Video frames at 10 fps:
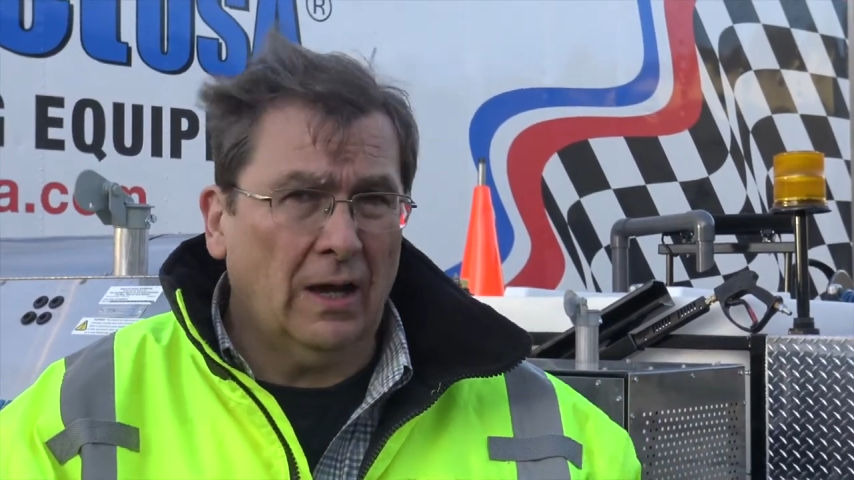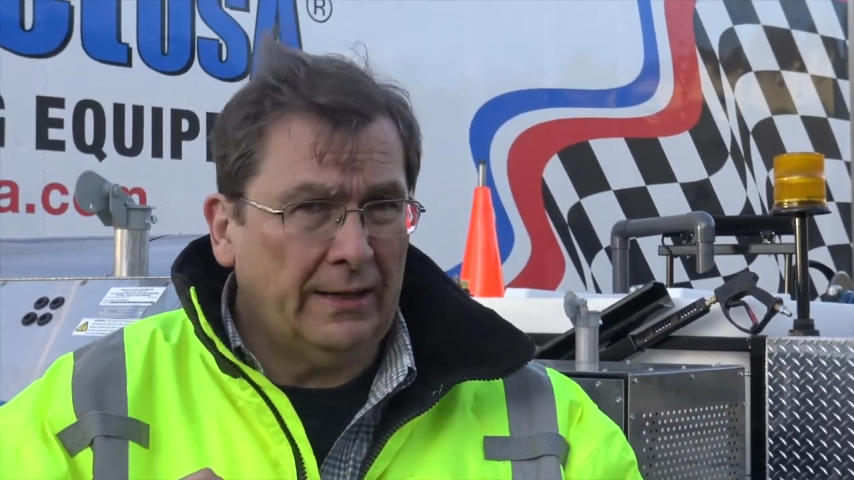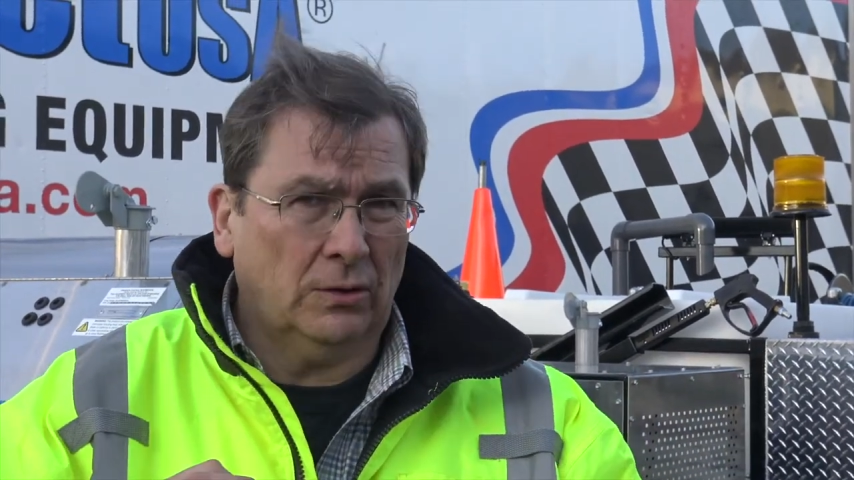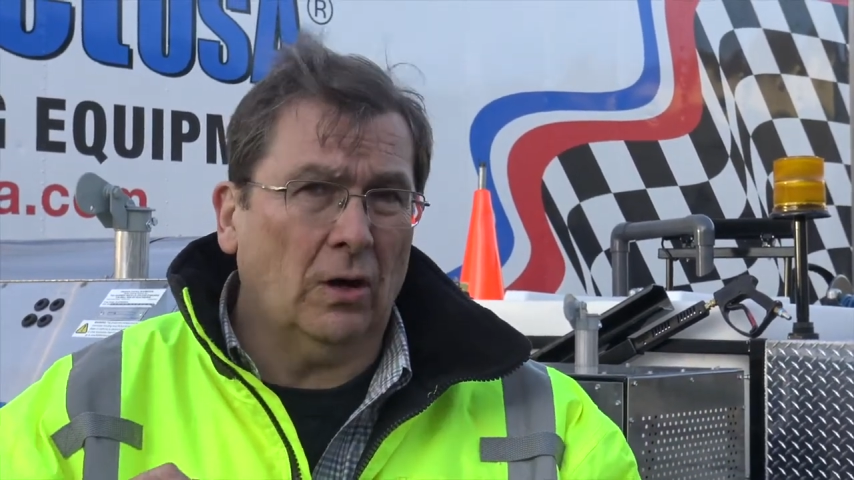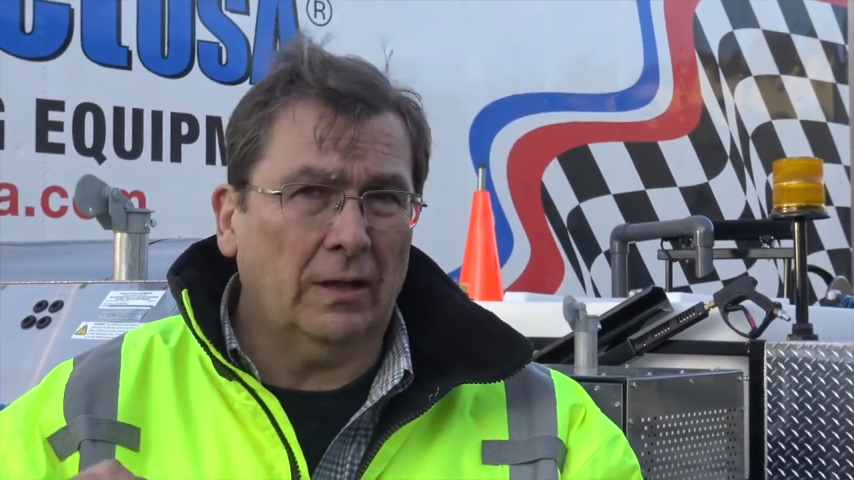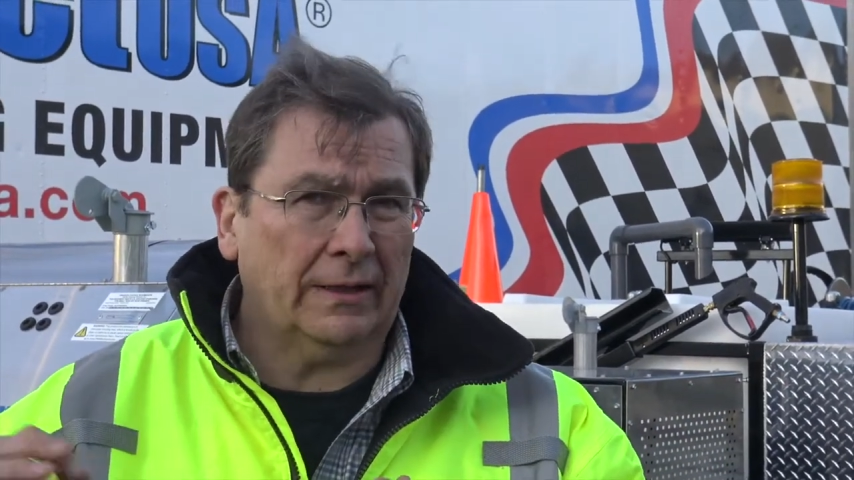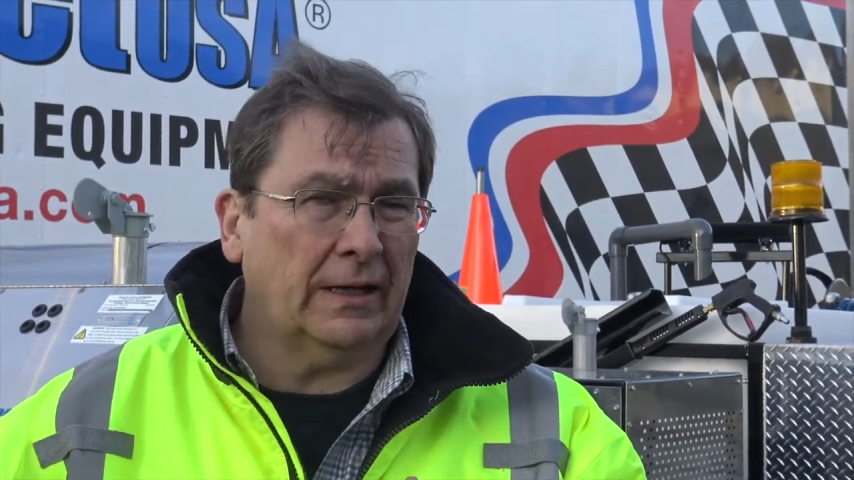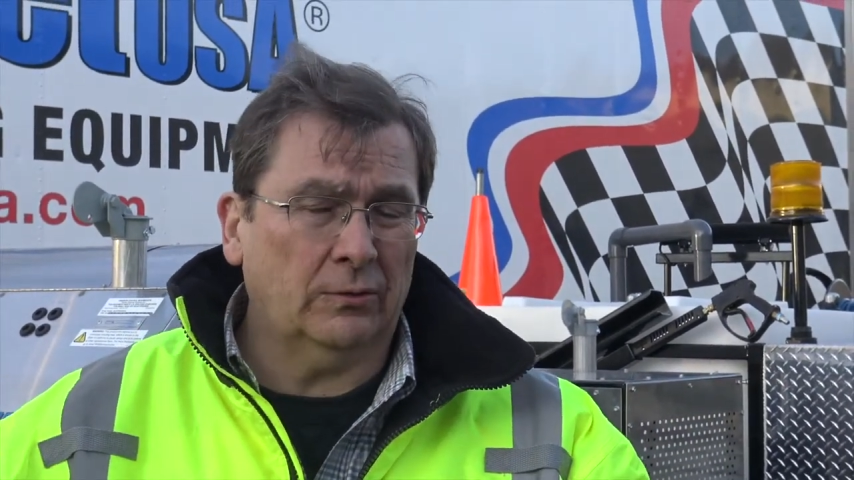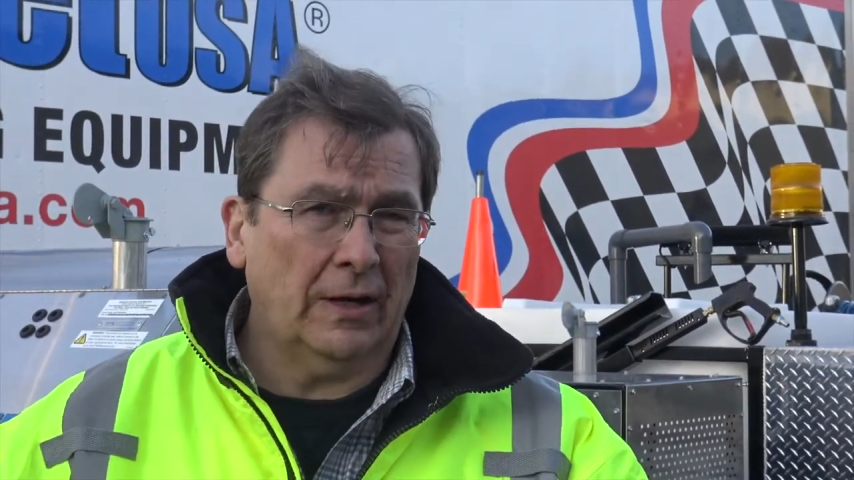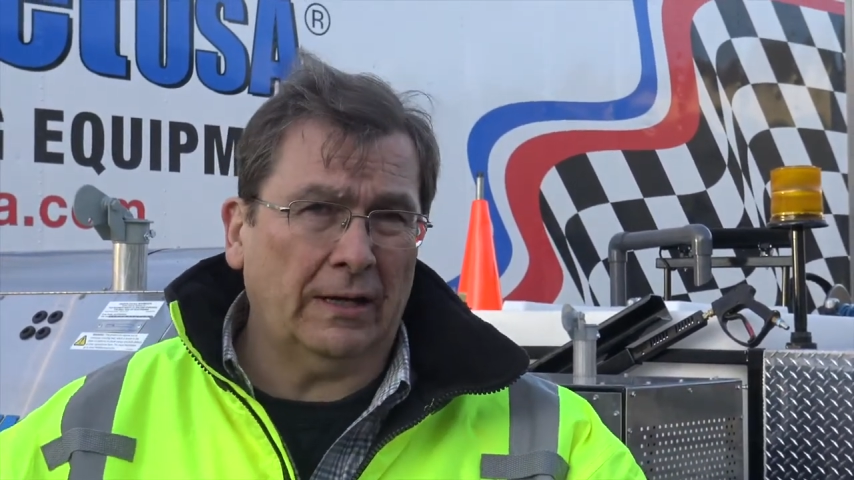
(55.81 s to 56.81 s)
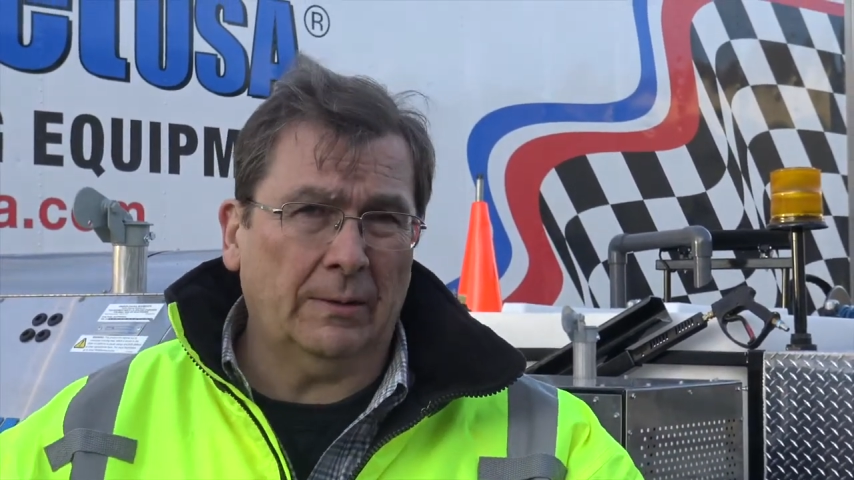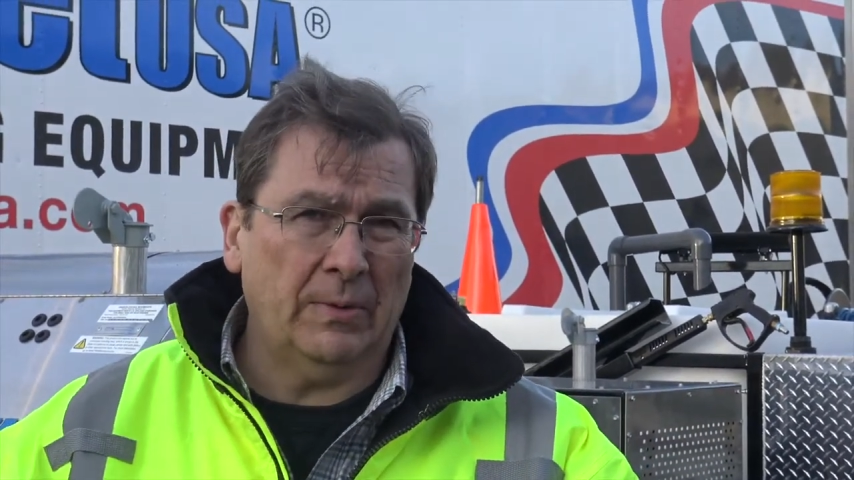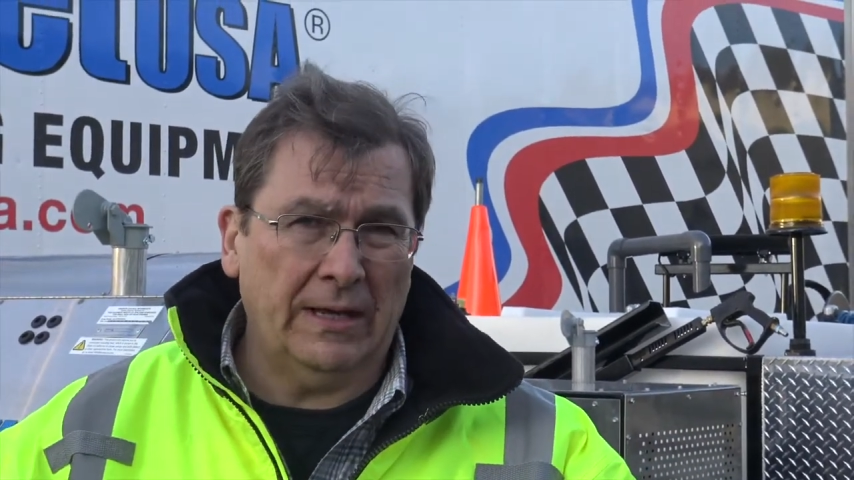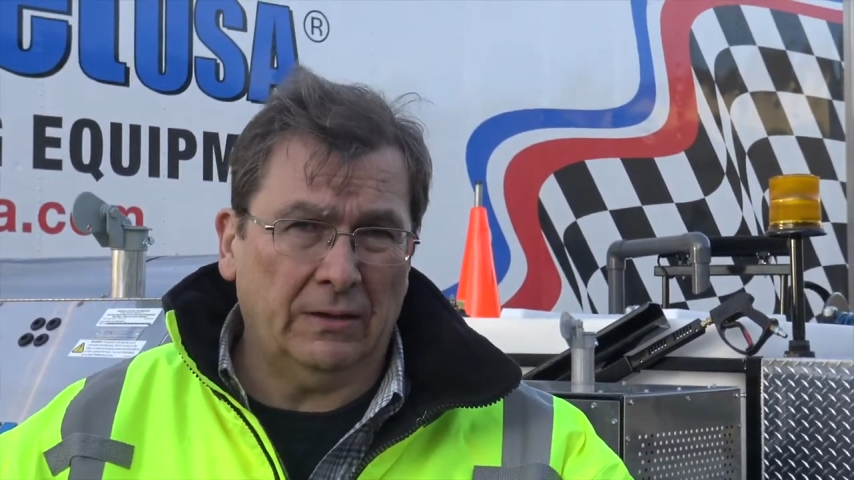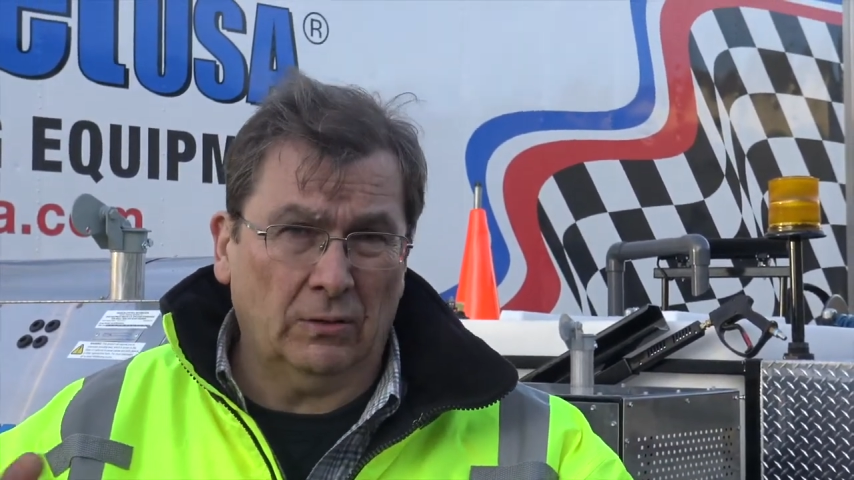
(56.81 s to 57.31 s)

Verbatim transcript: the hydraulic I'd recommend,